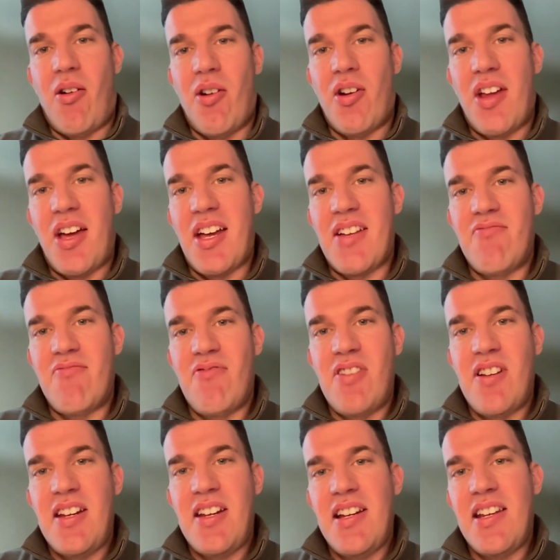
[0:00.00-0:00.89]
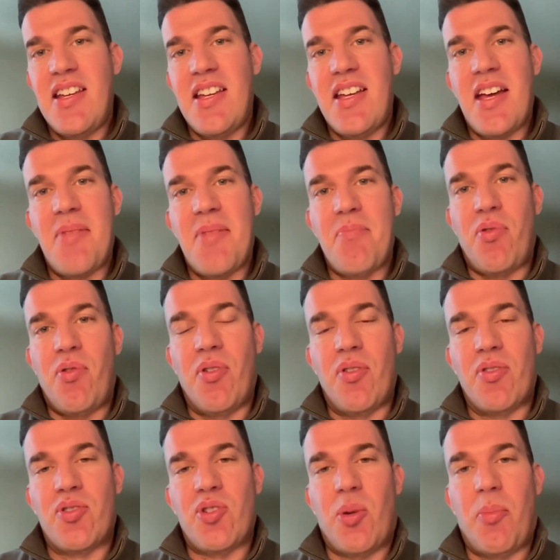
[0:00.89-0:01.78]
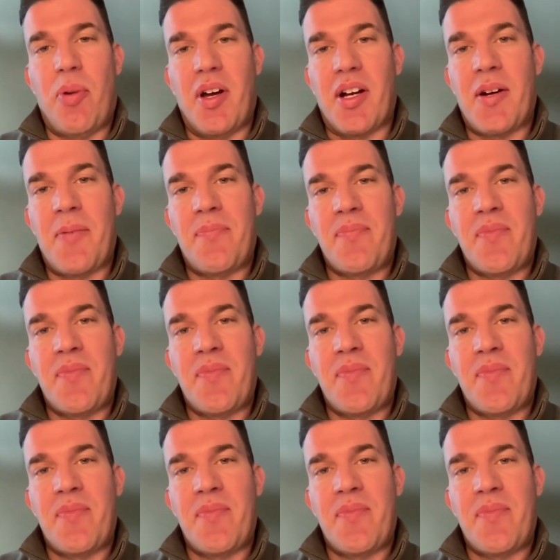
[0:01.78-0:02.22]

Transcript: on a really important topic.